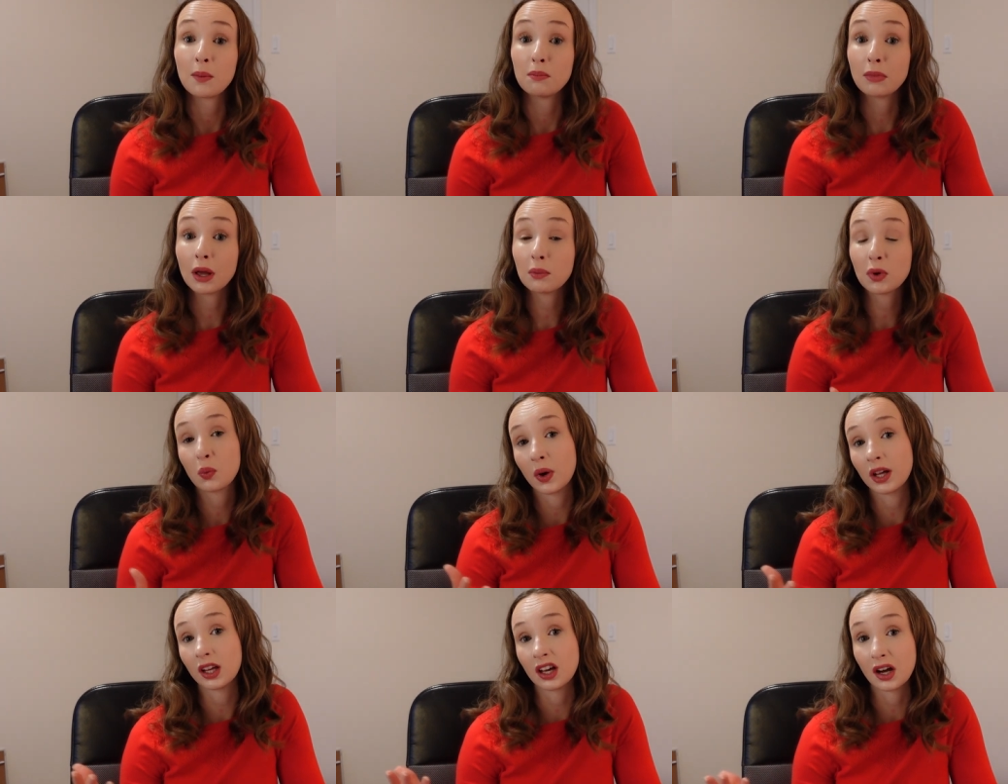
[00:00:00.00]
Maybe
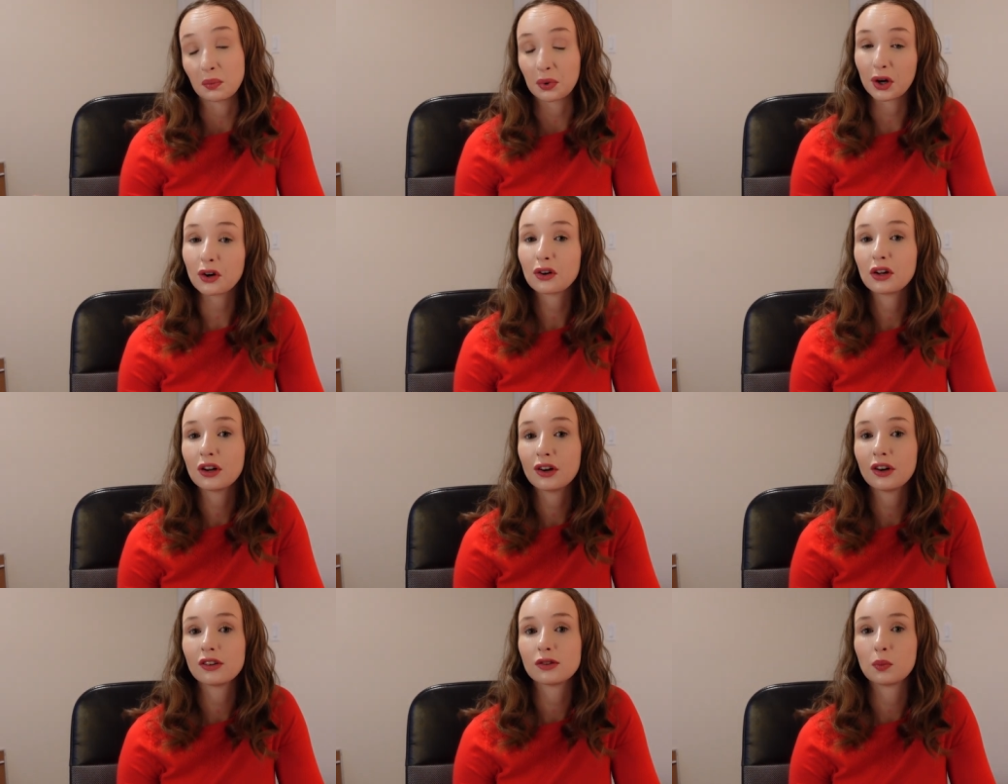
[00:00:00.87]
waking up
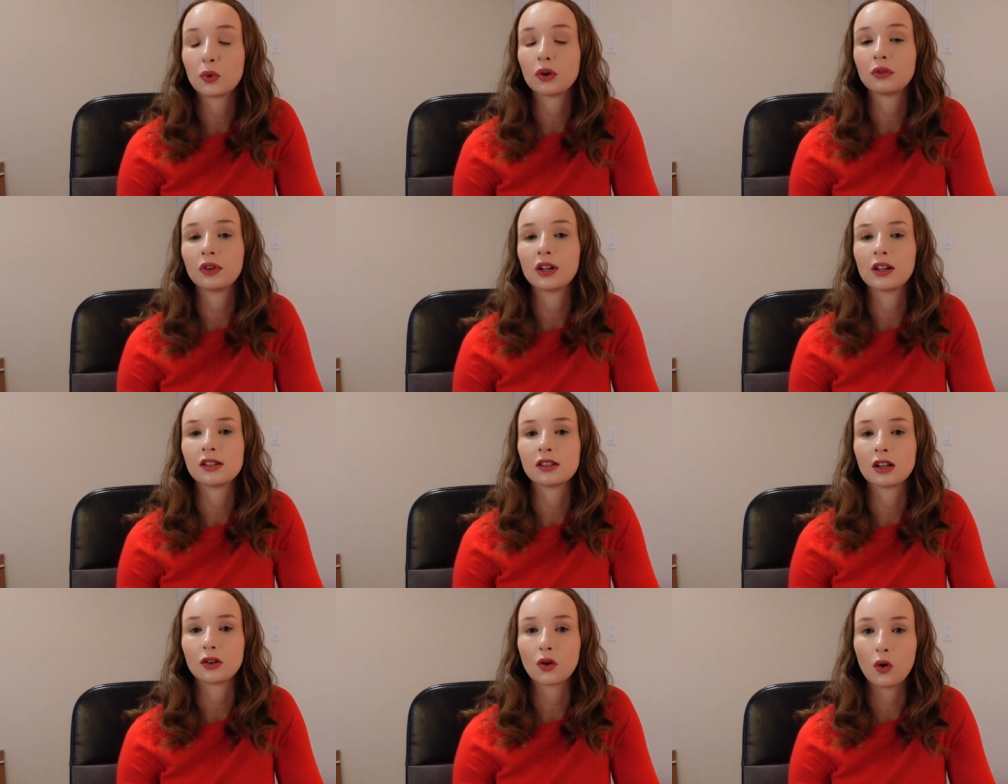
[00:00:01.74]
earlier is a more
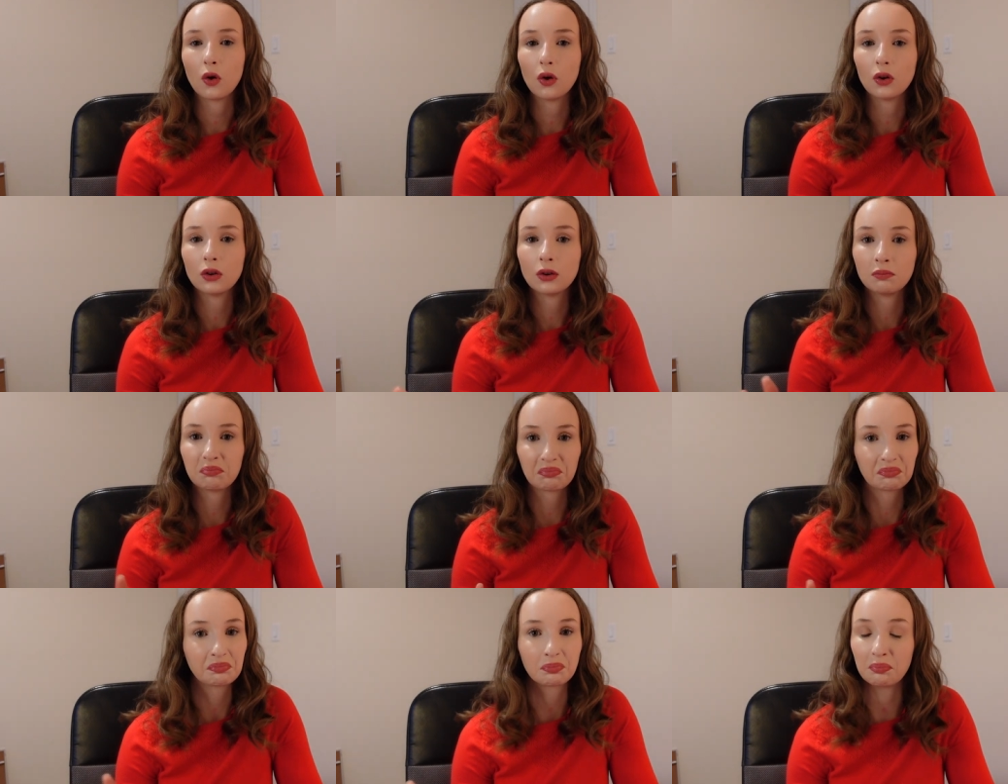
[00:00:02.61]
realistic goal
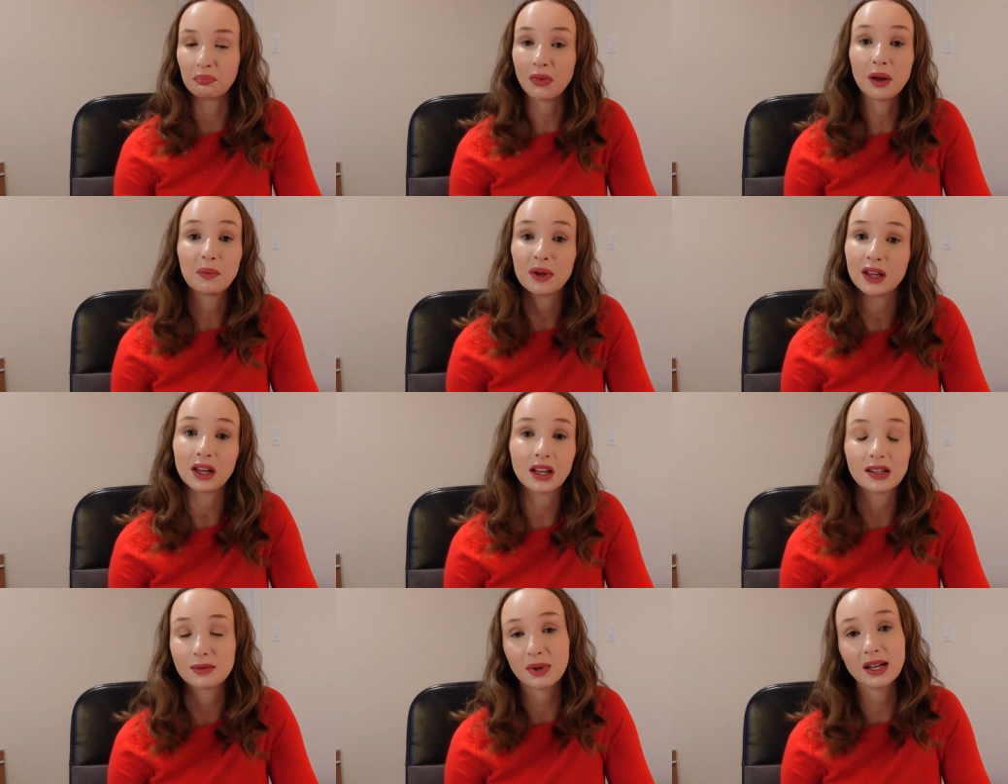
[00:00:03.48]
maybe
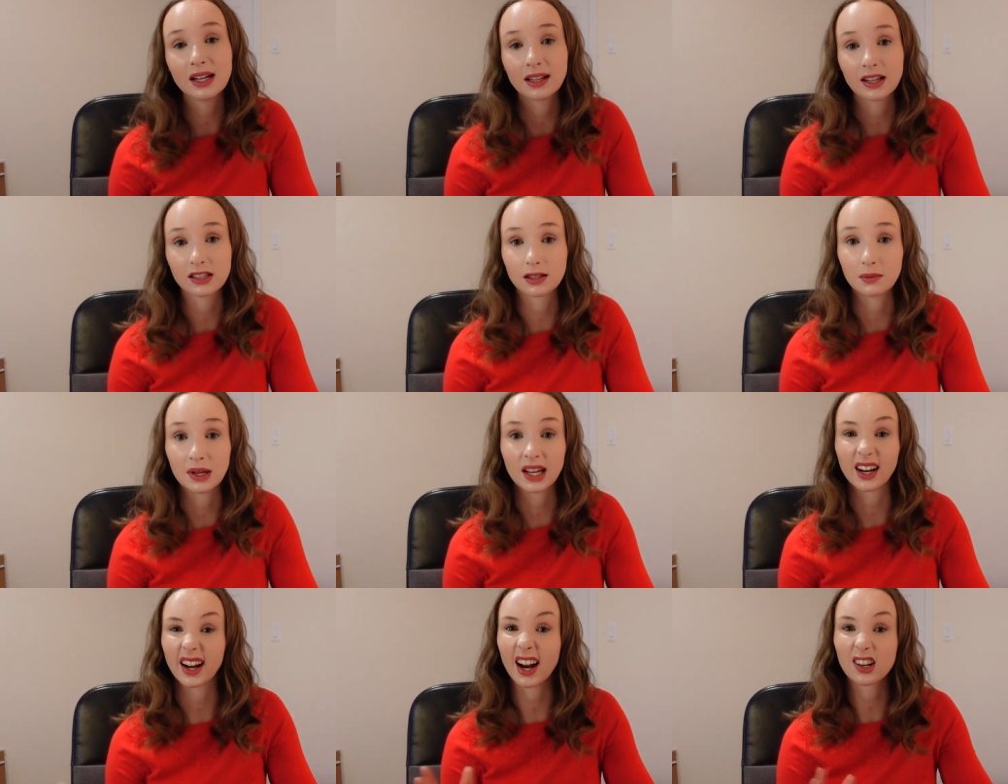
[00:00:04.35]
it's meaningless to
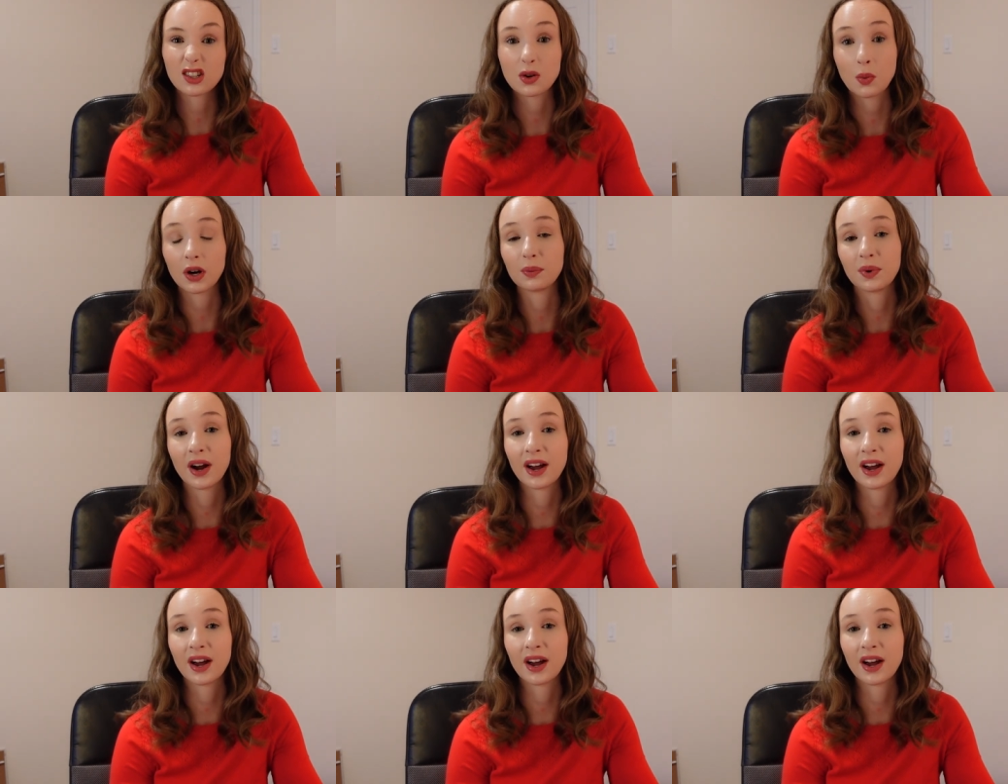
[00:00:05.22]
me and I actually want to